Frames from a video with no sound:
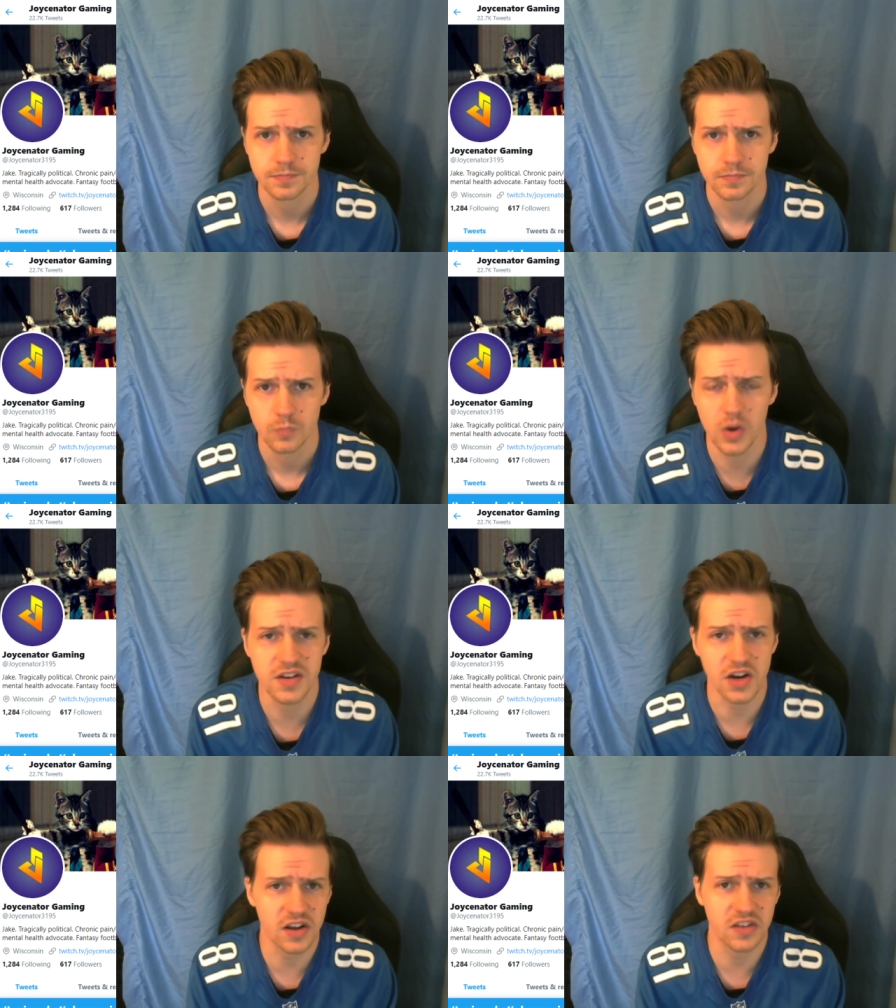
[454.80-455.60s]
When
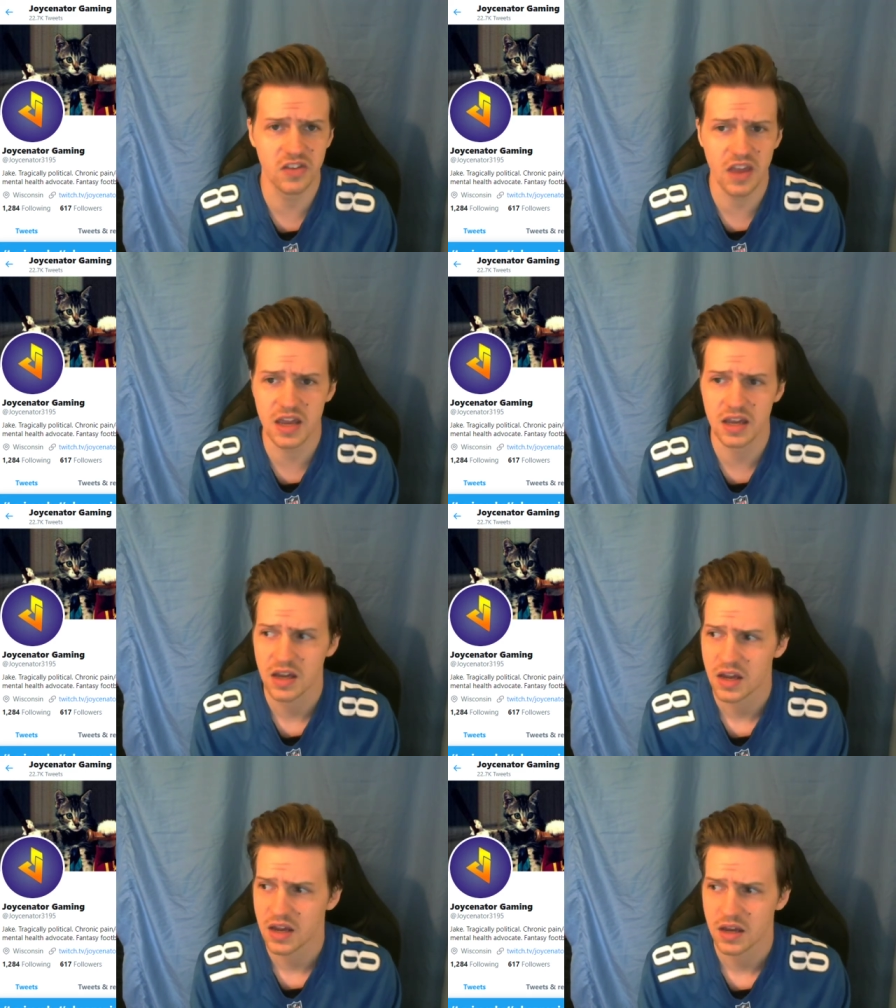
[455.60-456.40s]
Darius Slay
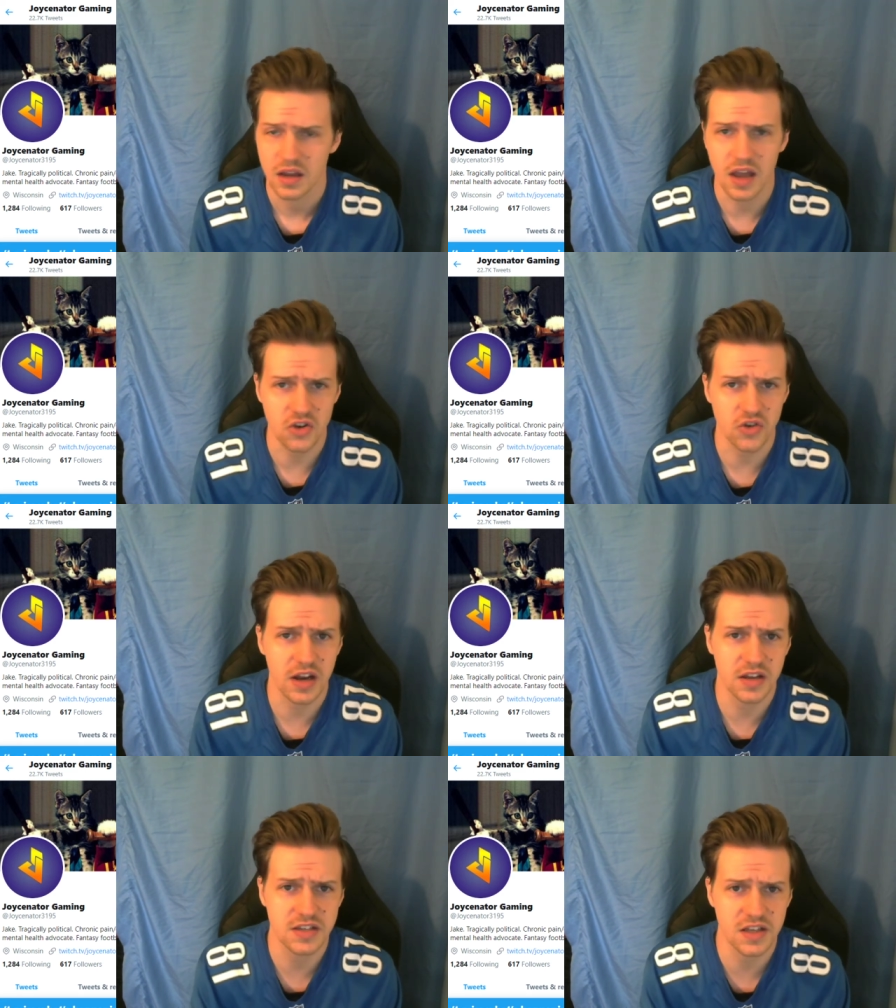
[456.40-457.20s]
got
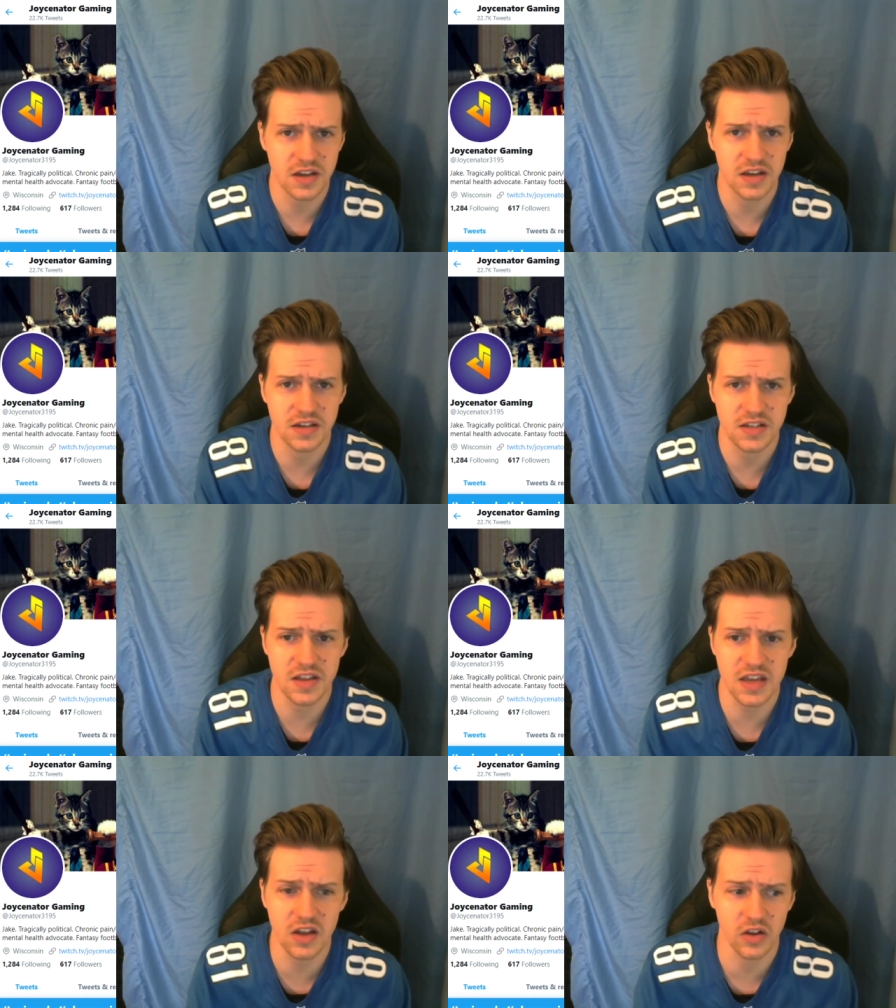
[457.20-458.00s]
traded to the to
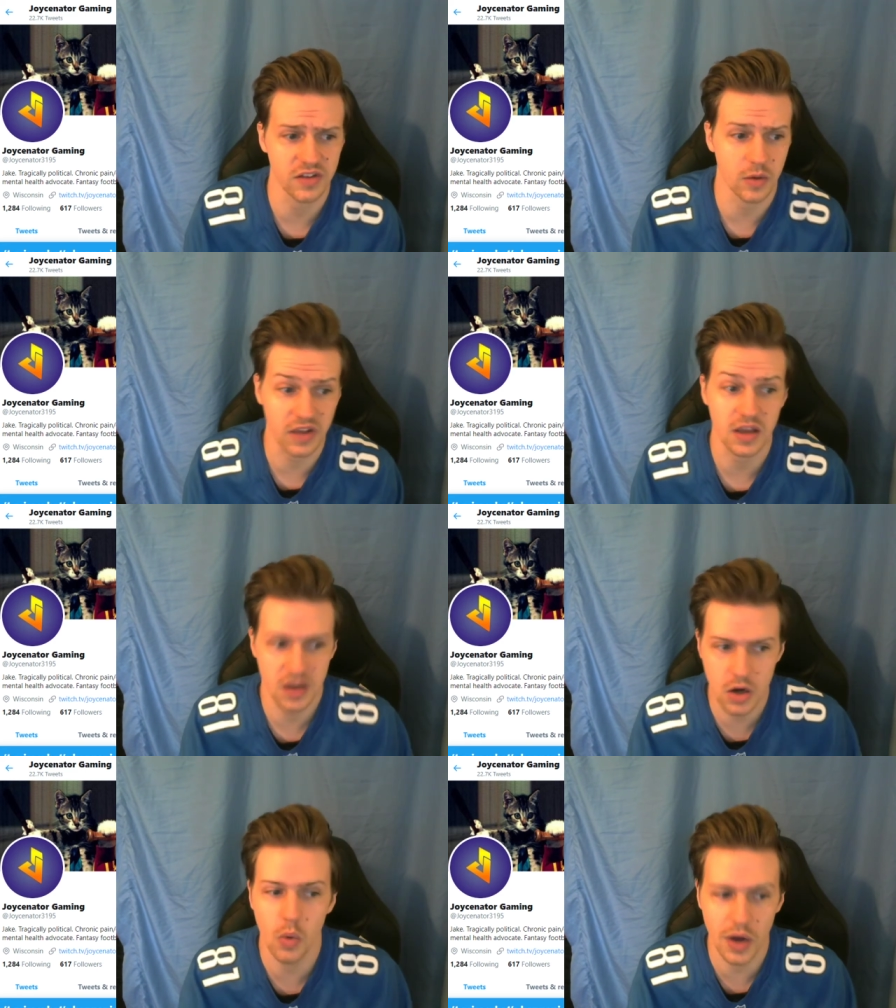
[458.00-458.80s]
the Eagles, I was like, you
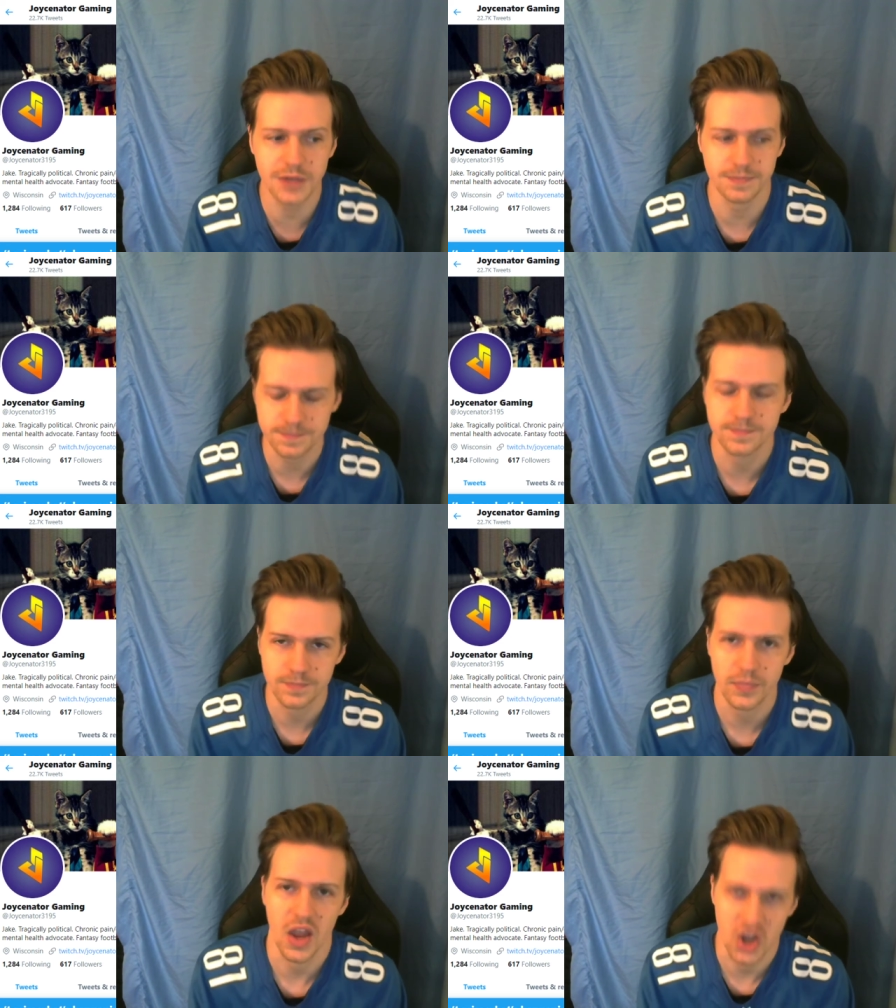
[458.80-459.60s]
know
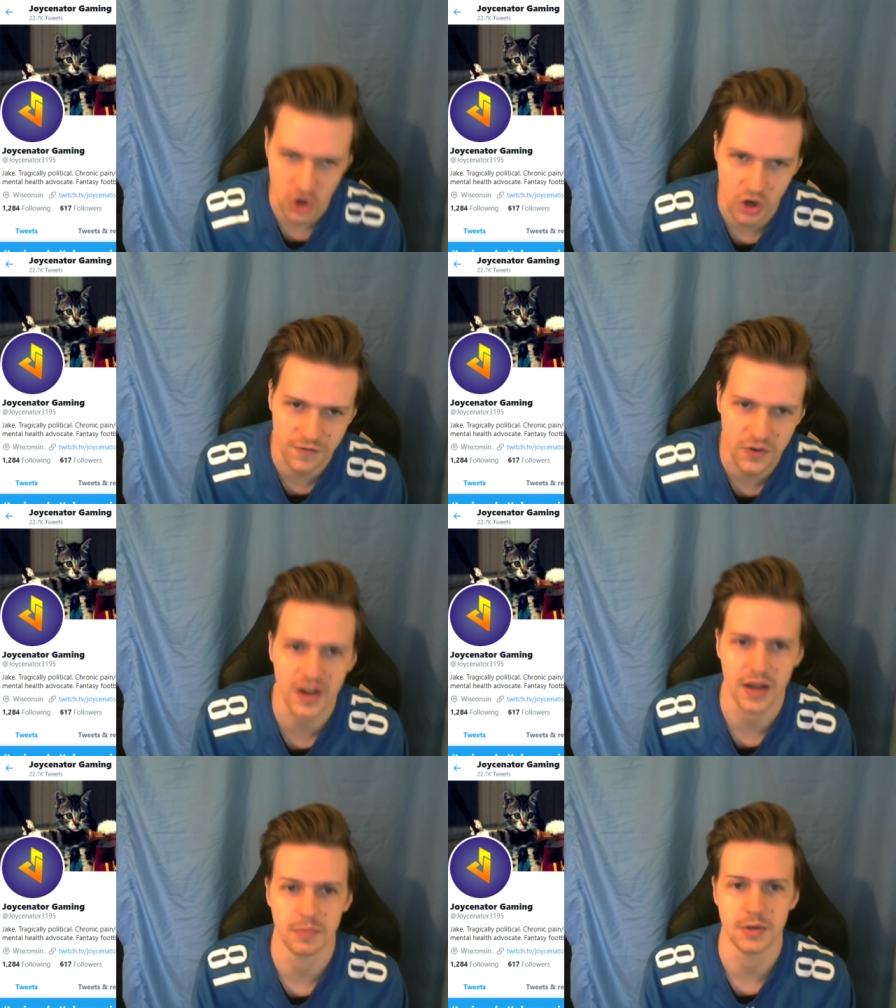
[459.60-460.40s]
what? Good for
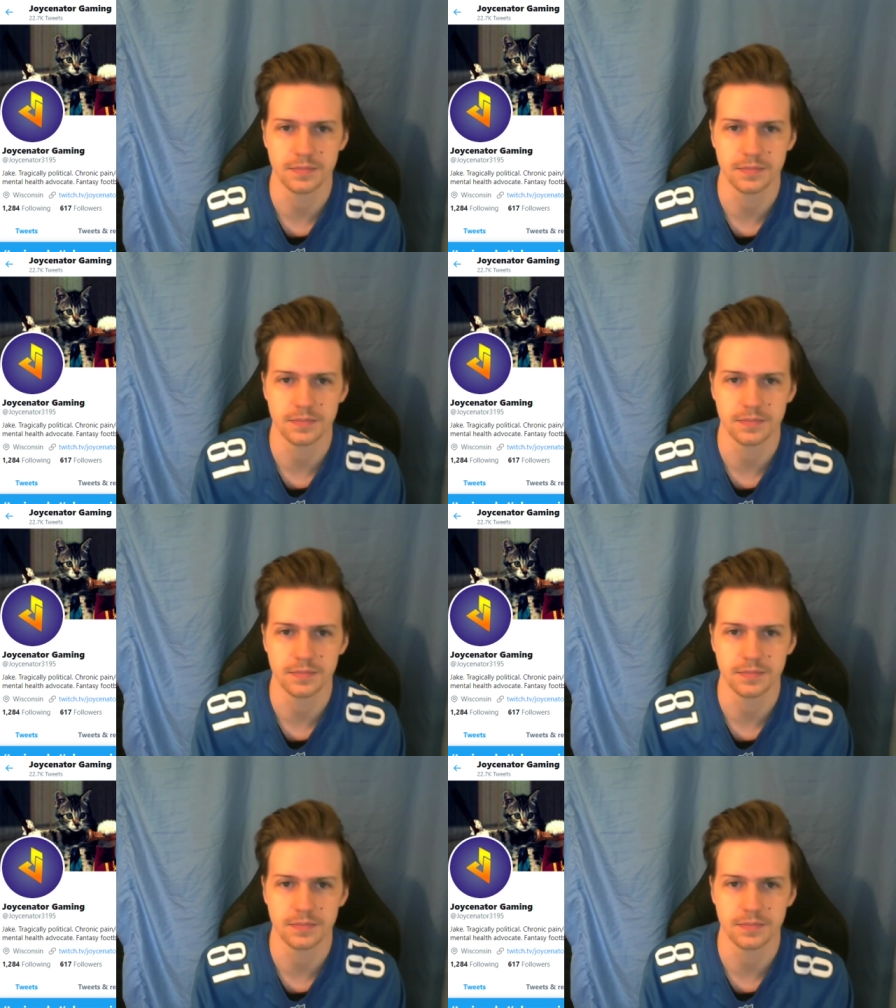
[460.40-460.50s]
him.